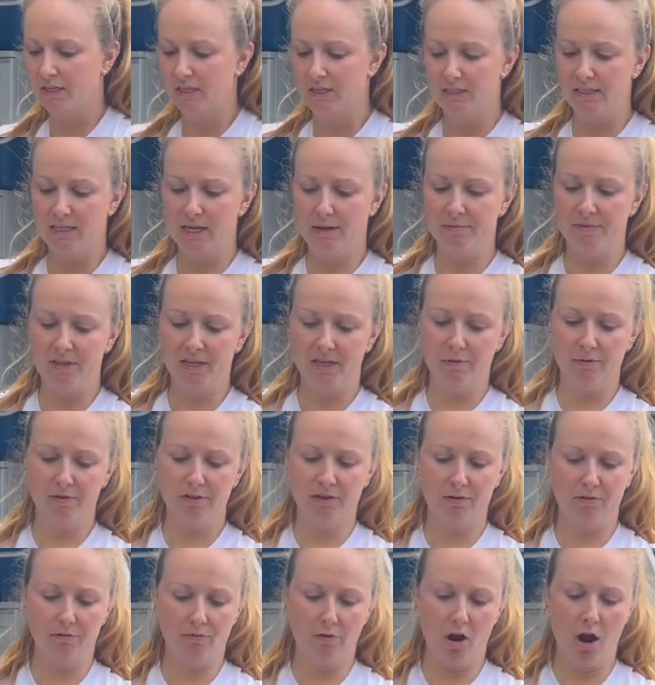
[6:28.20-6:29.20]
Same thing
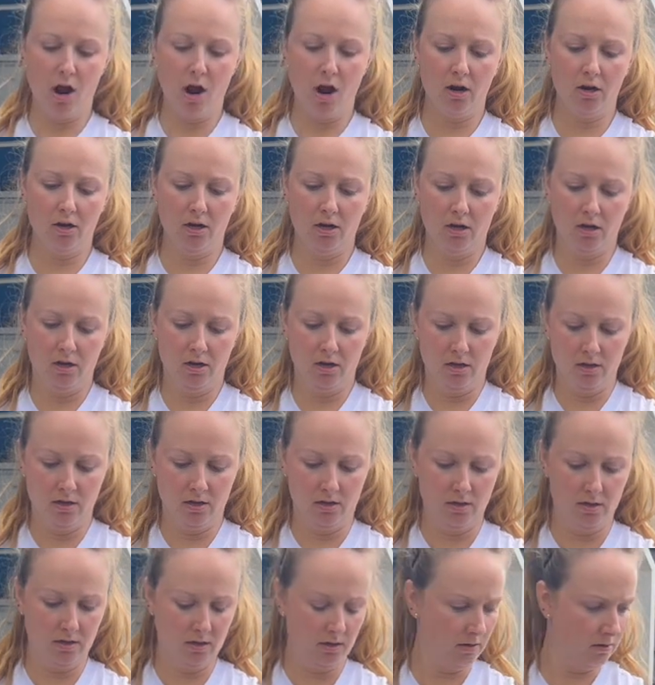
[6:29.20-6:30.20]
with the rock
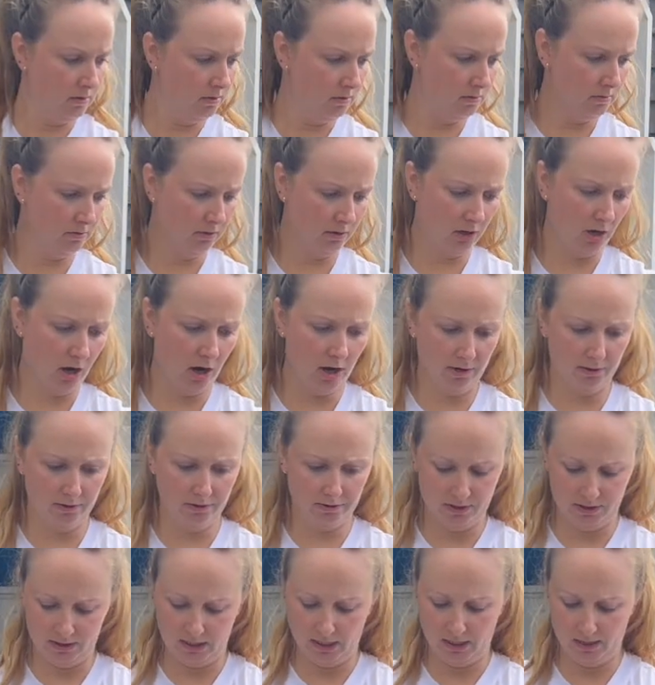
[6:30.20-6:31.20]
or
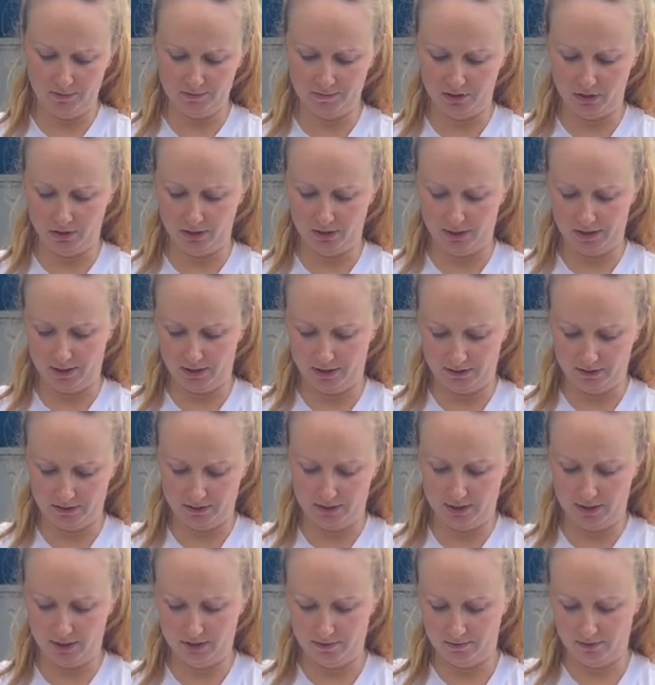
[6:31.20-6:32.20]
ROC. I'm sorry,
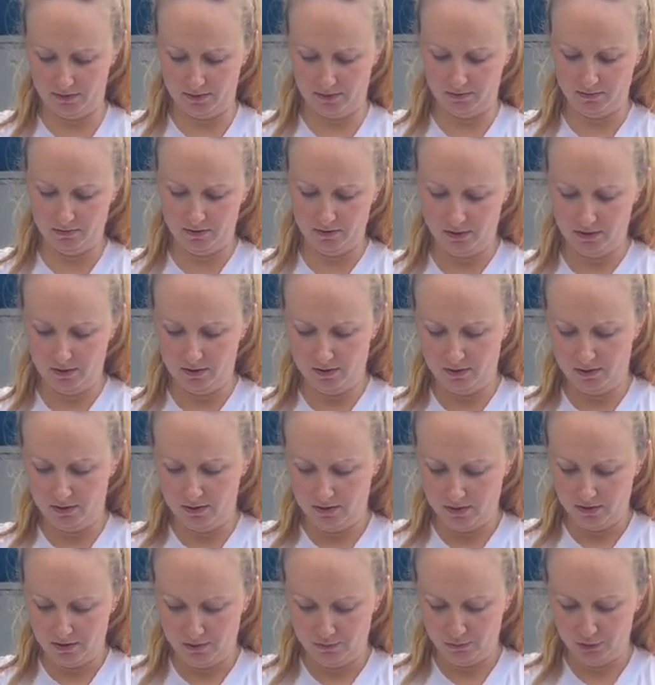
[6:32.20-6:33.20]
honestly, I don't know.
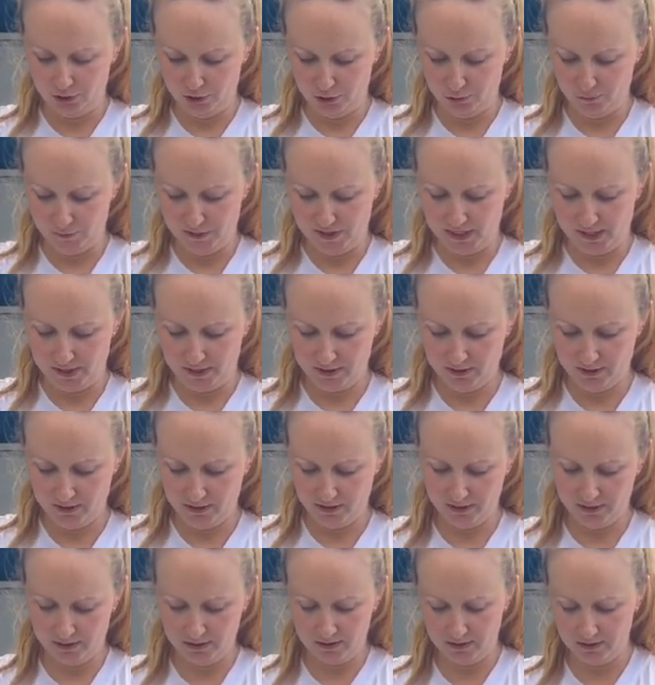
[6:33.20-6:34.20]
Push pin,
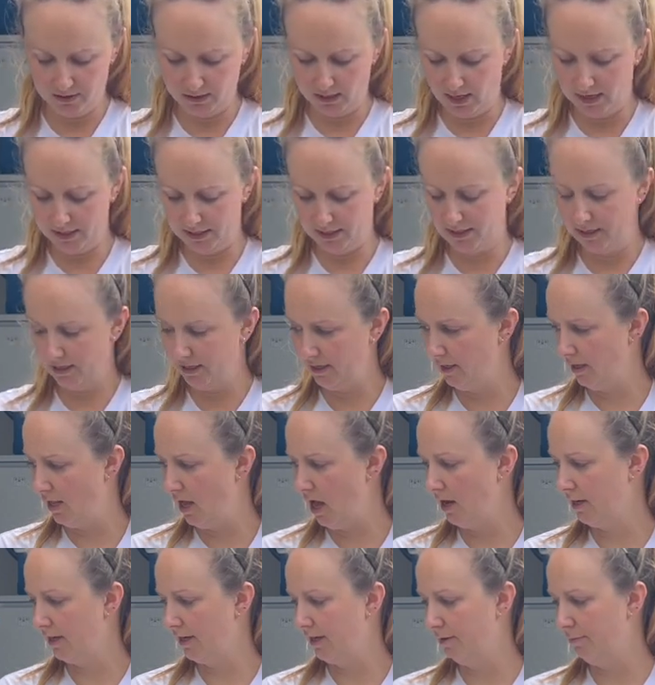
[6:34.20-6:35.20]
slide it in,
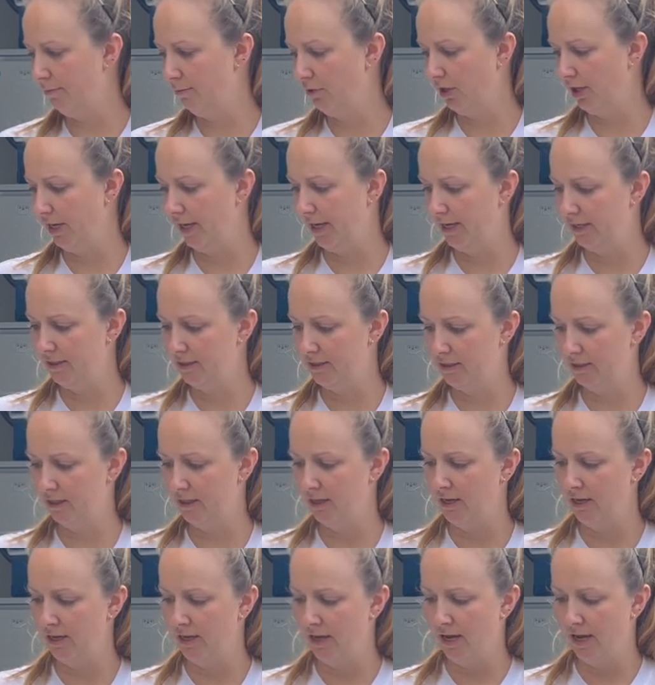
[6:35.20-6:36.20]
lock it in place.
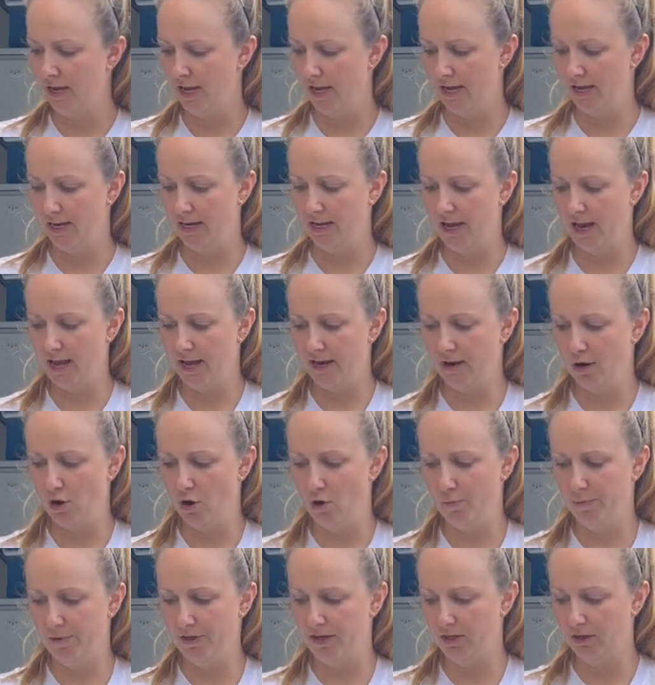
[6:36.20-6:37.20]
And again,
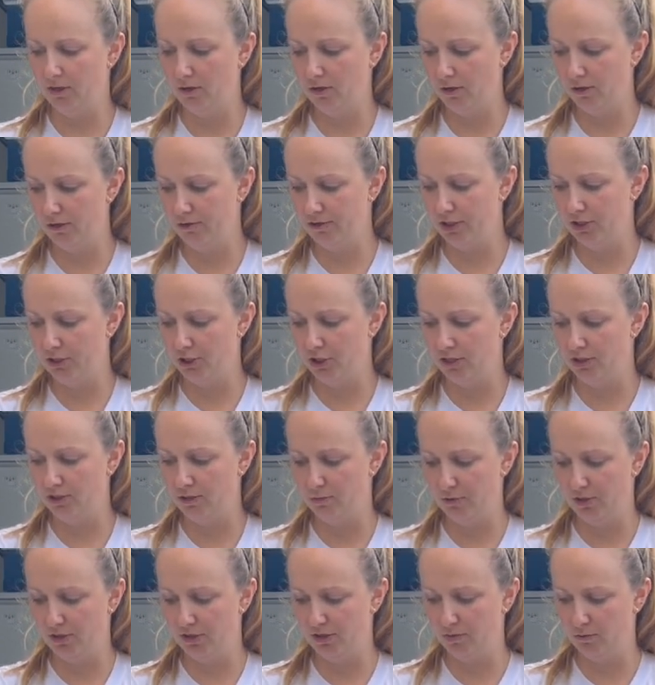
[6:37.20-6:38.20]
open and close,
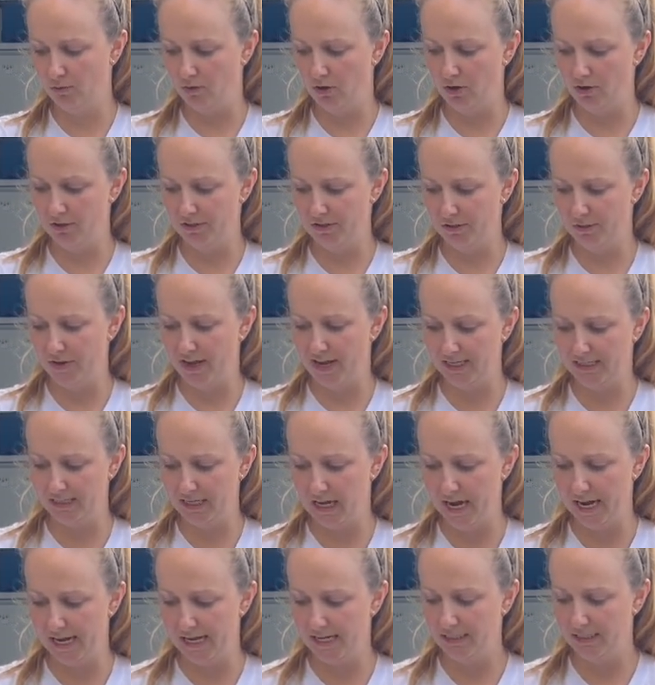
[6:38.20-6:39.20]
adjustable. This one also has
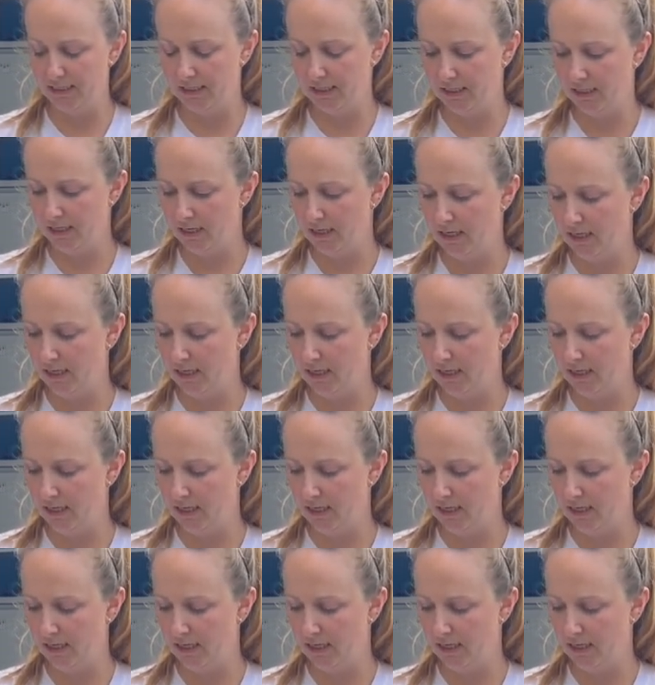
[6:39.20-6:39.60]
height.